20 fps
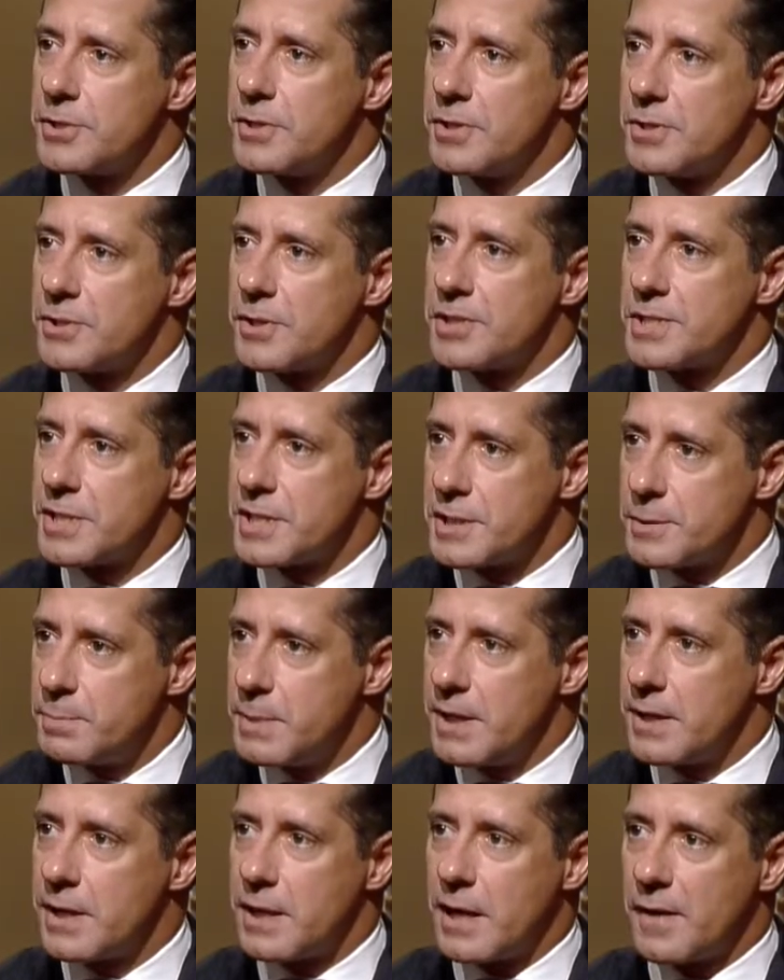students are
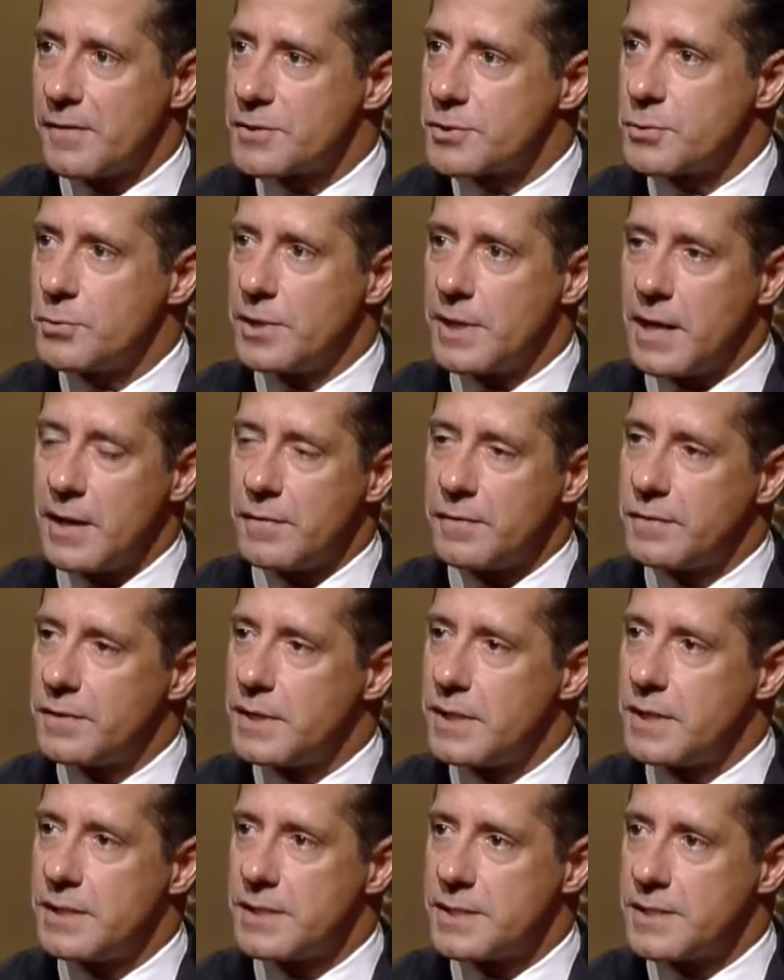suspended out of school
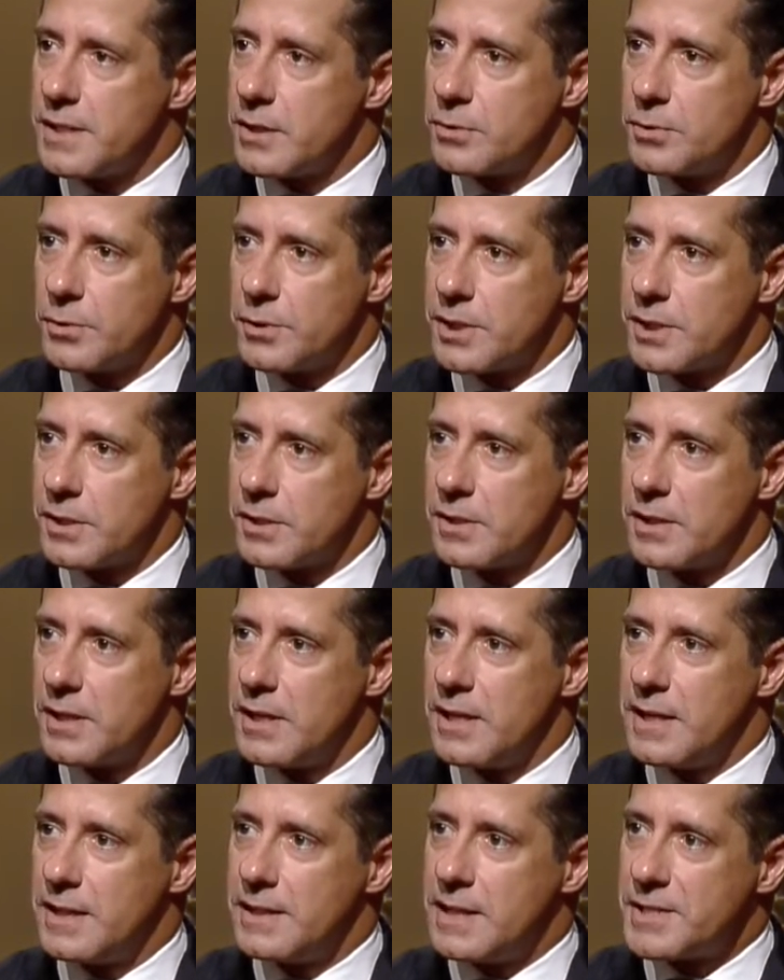every single year.
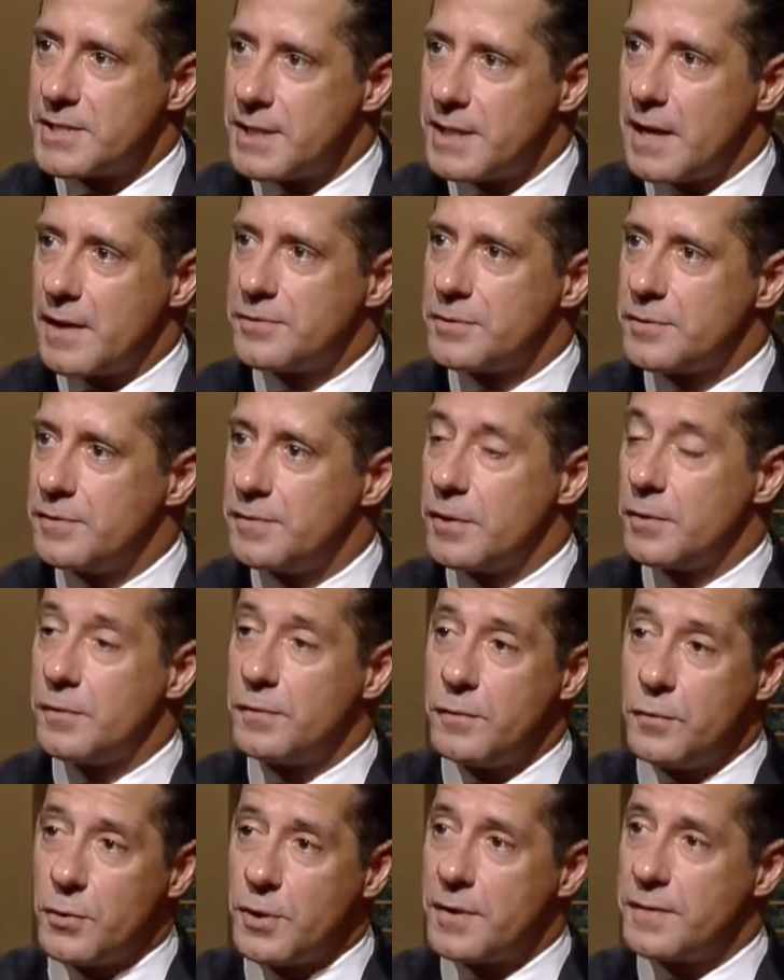That's enough to fill
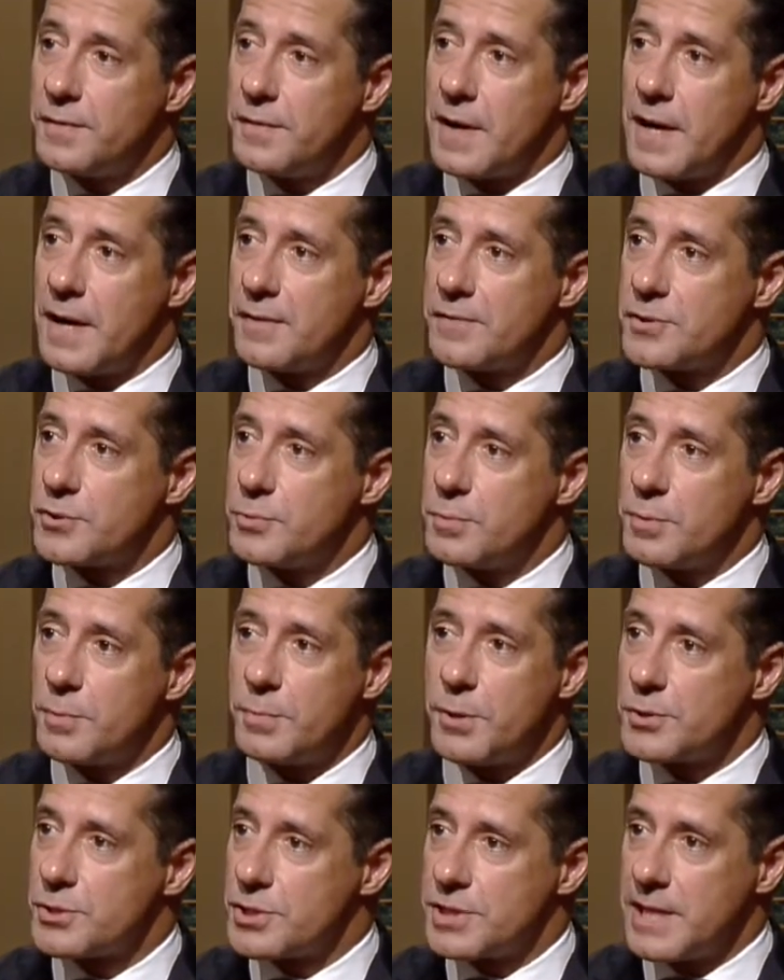45 Super
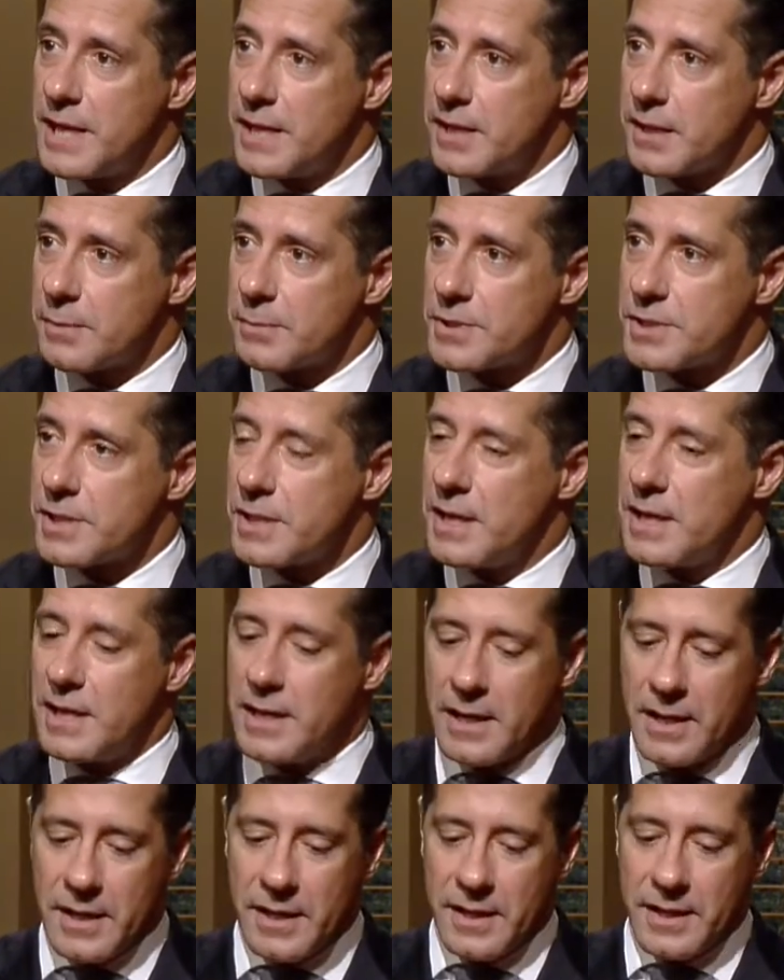Bowl stadiums.
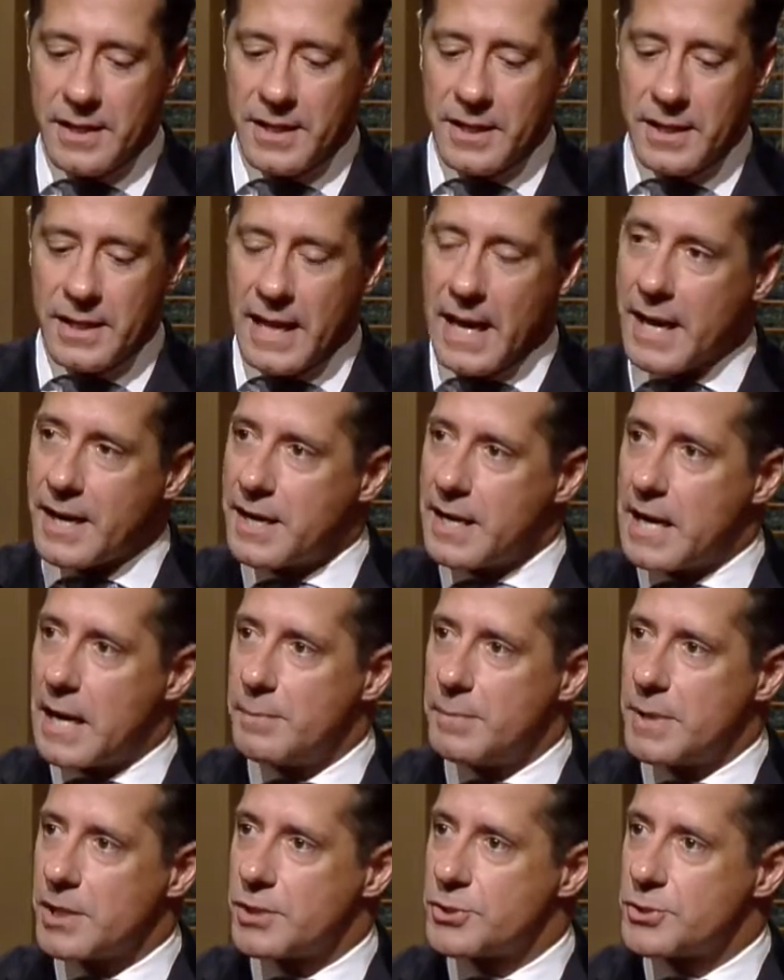The
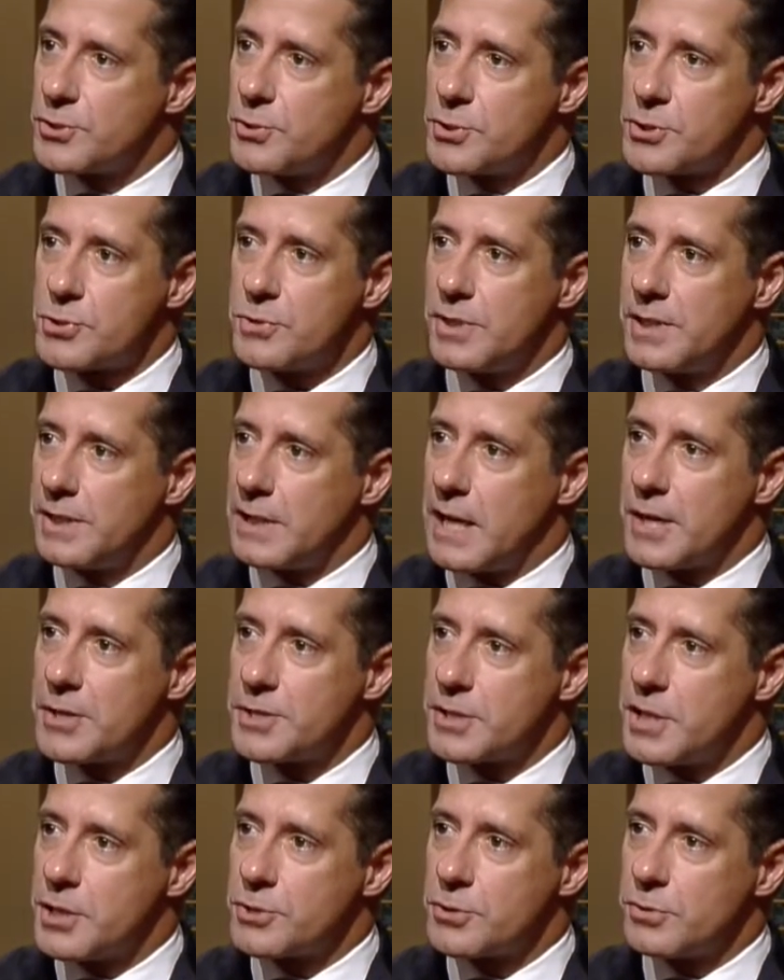economic, social, and
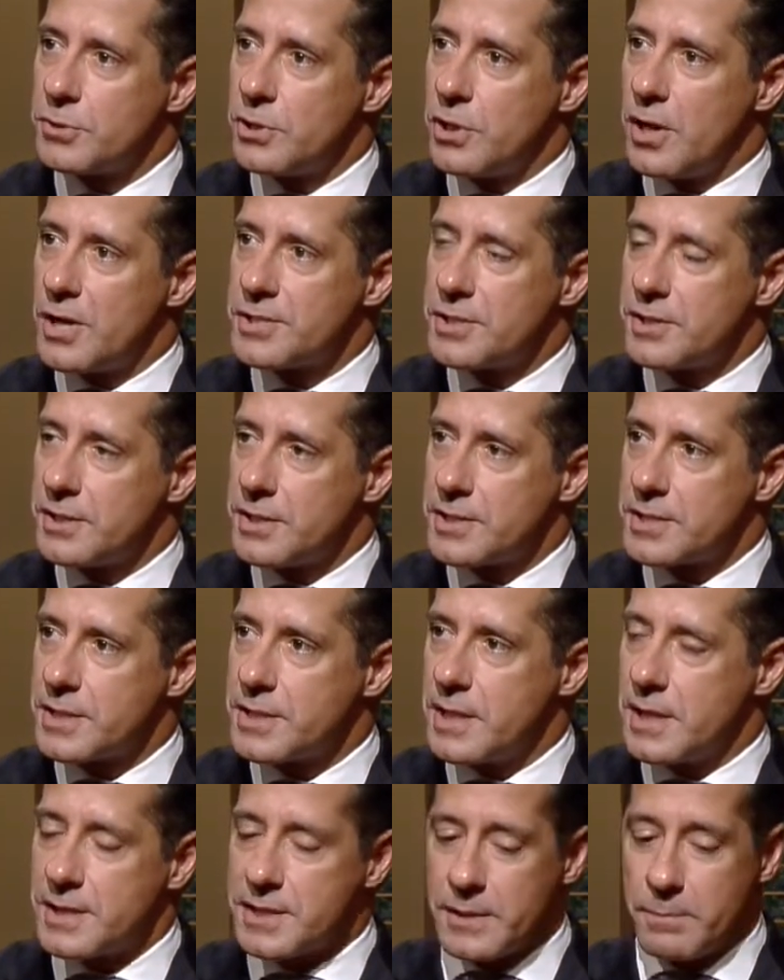educational loss to these
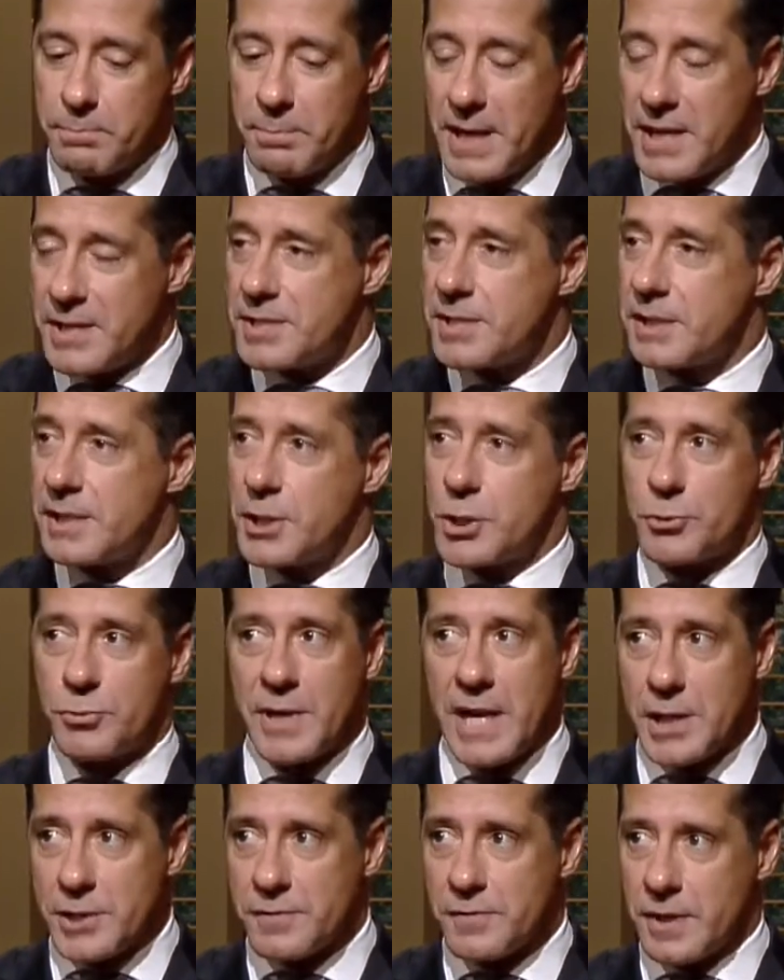kids, and basically
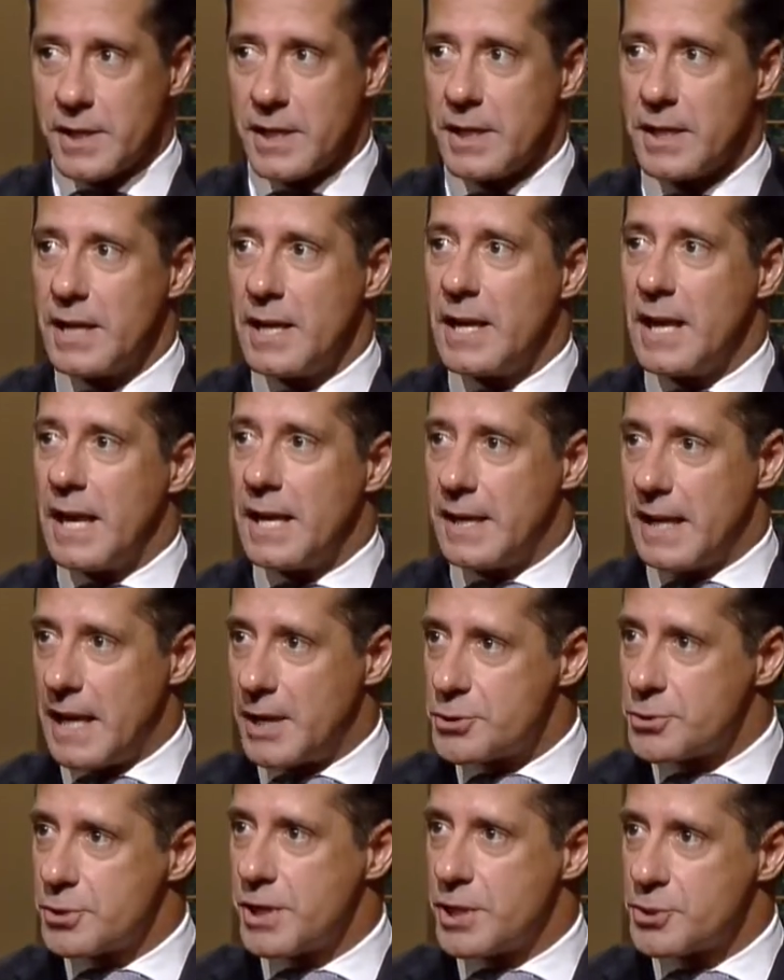transferring an
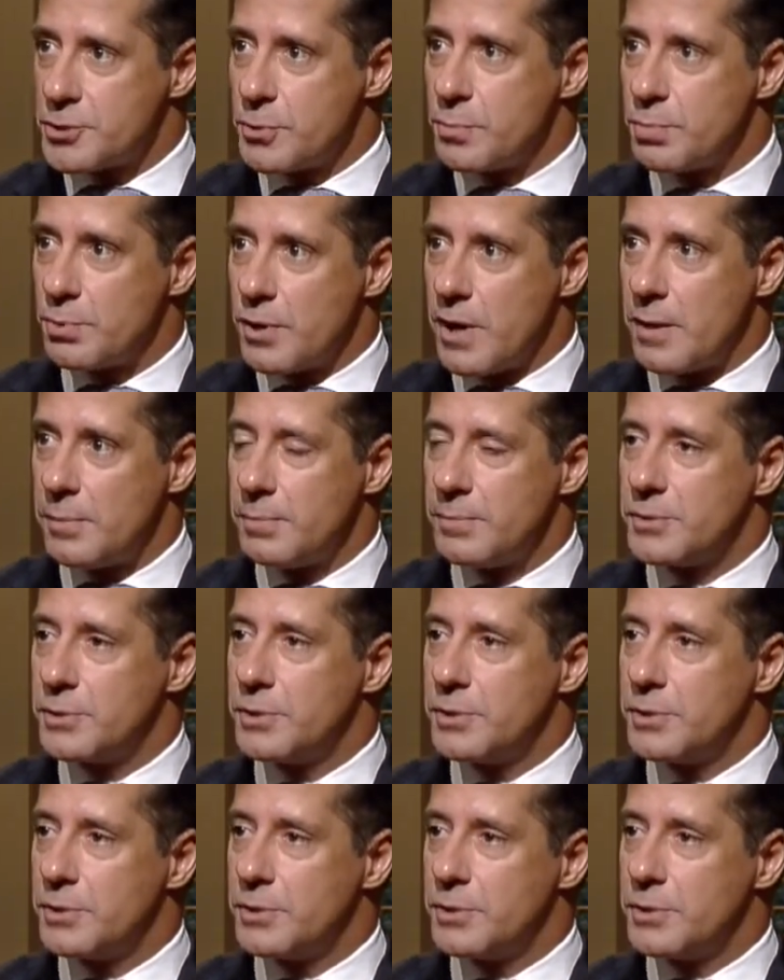educational problem